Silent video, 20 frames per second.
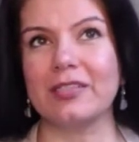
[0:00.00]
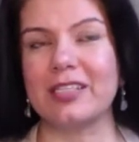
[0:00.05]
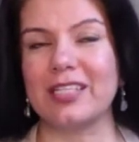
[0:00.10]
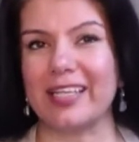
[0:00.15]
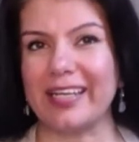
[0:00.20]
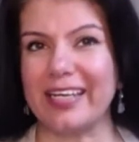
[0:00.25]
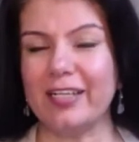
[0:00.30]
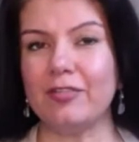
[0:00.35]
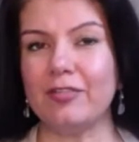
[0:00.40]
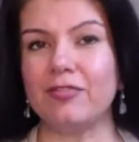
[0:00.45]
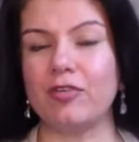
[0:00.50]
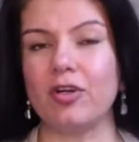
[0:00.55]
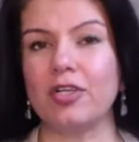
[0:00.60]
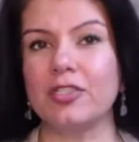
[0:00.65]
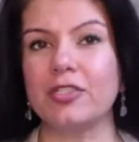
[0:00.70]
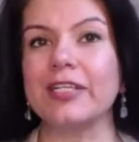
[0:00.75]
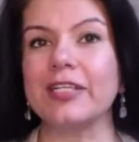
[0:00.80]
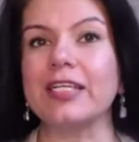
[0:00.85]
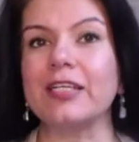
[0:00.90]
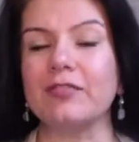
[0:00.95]
can I
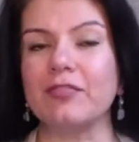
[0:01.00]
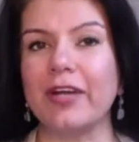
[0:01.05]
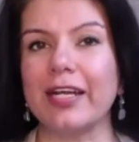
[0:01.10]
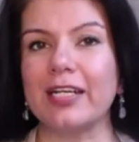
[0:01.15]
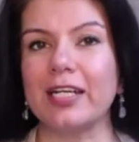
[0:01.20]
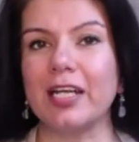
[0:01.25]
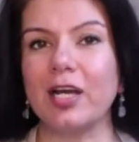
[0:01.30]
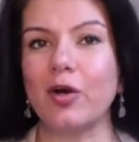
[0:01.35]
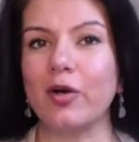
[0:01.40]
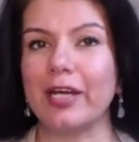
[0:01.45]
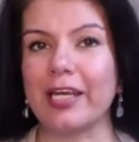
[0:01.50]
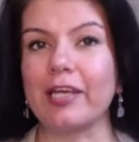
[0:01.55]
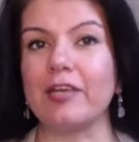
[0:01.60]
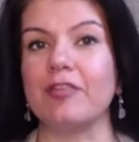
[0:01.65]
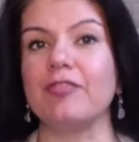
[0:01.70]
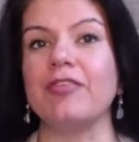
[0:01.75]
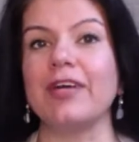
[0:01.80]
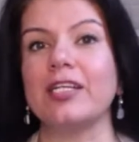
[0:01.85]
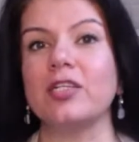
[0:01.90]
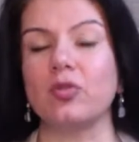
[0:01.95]
afford to leave right now
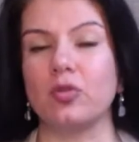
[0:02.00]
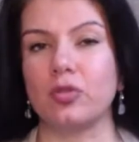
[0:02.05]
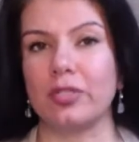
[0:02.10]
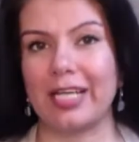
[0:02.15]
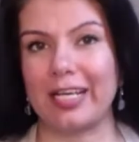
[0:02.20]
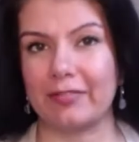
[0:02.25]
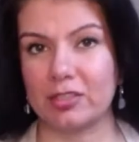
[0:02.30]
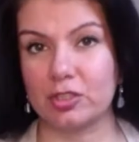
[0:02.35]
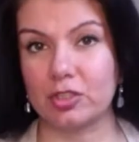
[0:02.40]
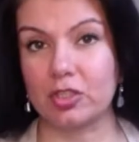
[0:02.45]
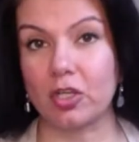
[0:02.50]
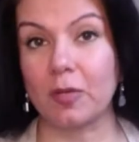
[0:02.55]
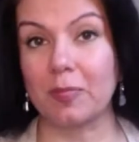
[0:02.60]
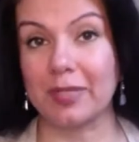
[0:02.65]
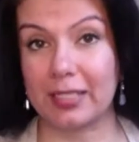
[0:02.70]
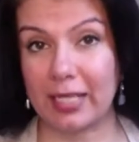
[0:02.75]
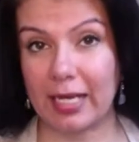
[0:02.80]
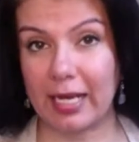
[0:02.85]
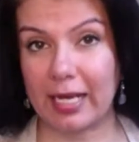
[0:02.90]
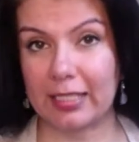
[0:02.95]
if I don't have a job
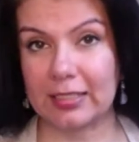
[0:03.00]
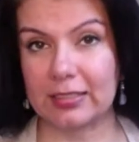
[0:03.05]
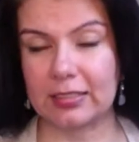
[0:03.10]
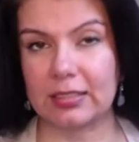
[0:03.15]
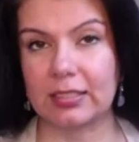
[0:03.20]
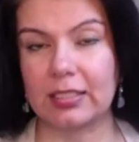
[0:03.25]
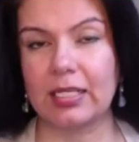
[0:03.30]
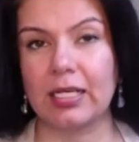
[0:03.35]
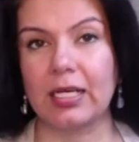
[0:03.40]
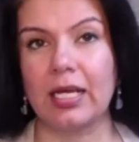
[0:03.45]
in hand?